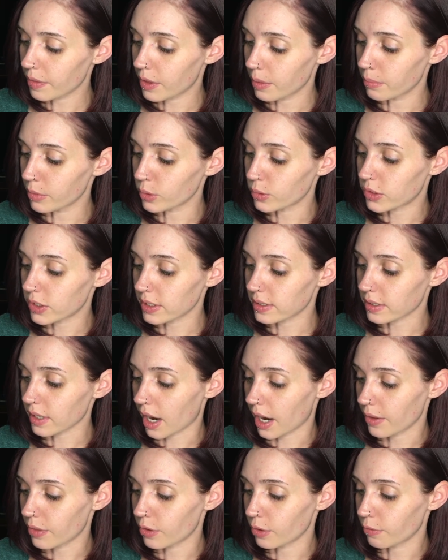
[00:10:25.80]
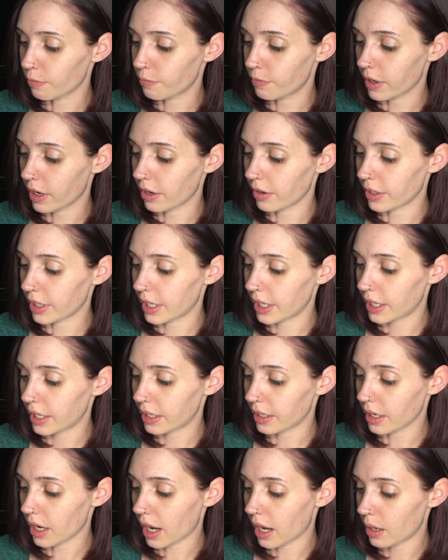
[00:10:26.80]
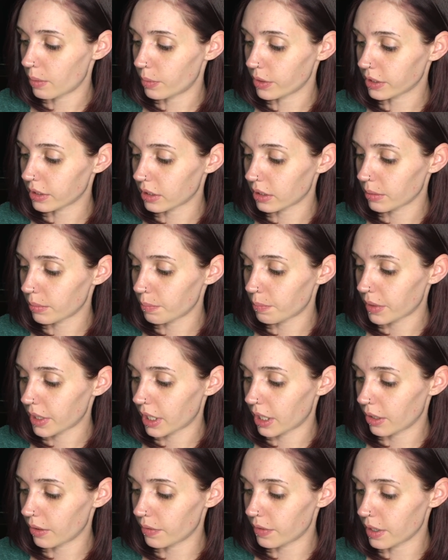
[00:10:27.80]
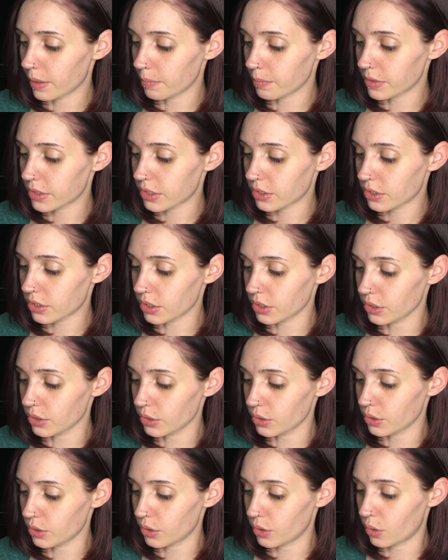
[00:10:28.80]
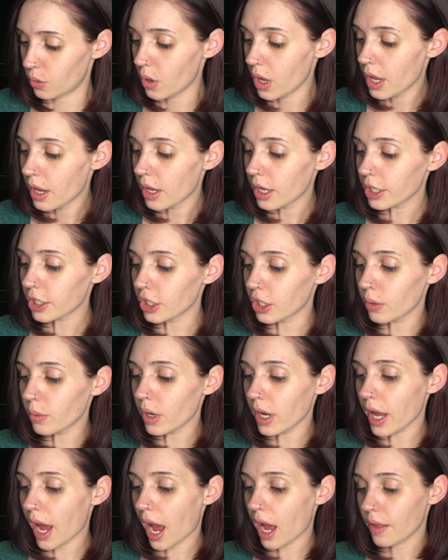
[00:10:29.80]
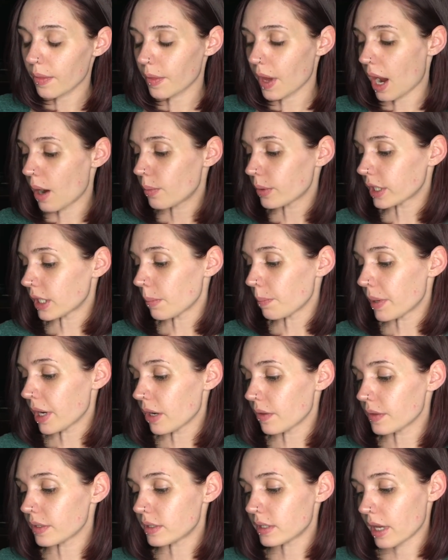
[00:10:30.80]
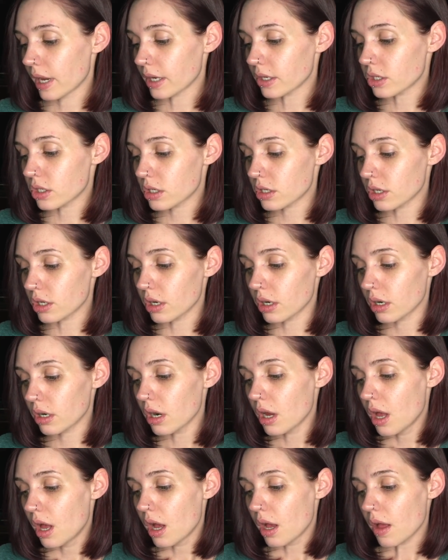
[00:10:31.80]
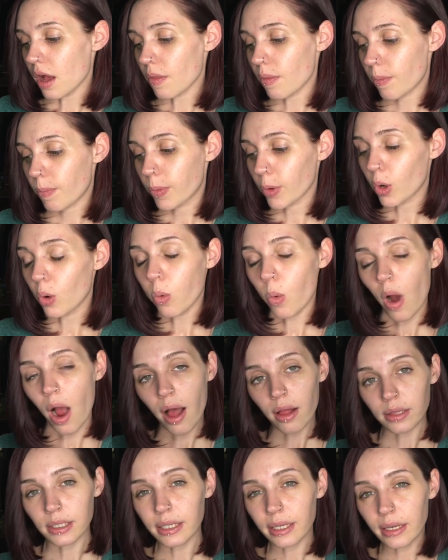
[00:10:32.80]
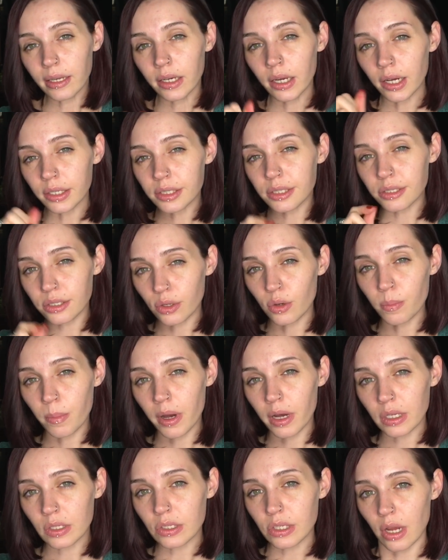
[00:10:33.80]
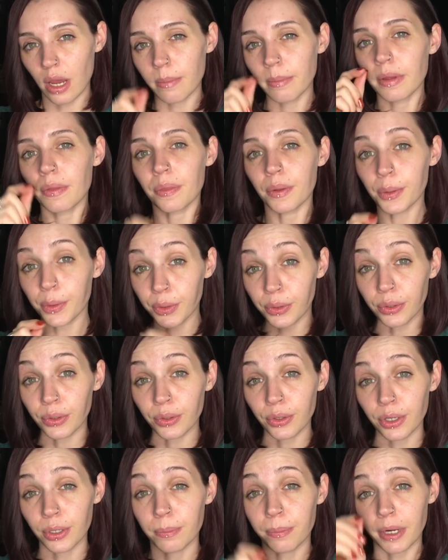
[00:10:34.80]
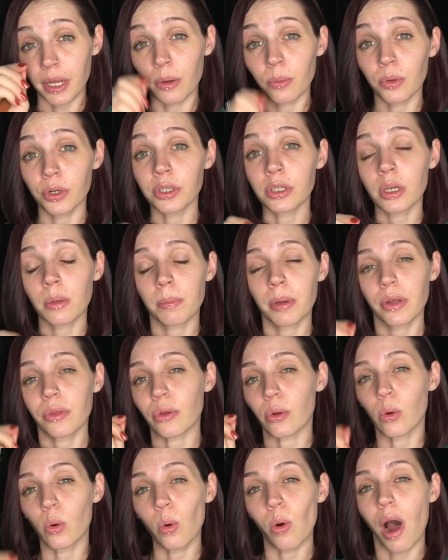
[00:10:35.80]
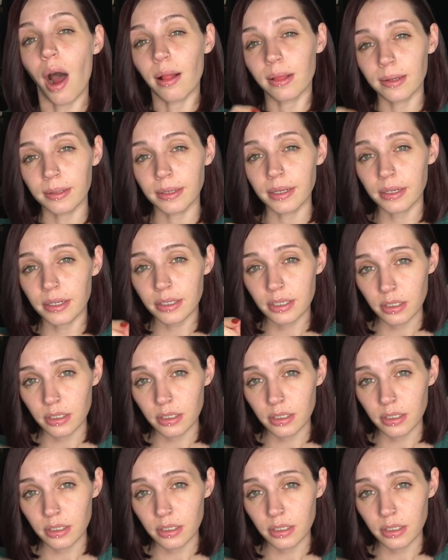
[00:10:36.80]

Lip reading: the moussey side. They're very, I would compare them to, you know what, I would compare the texture, the quality not so much. I mean, they're good, but I wouldn't compare the quality to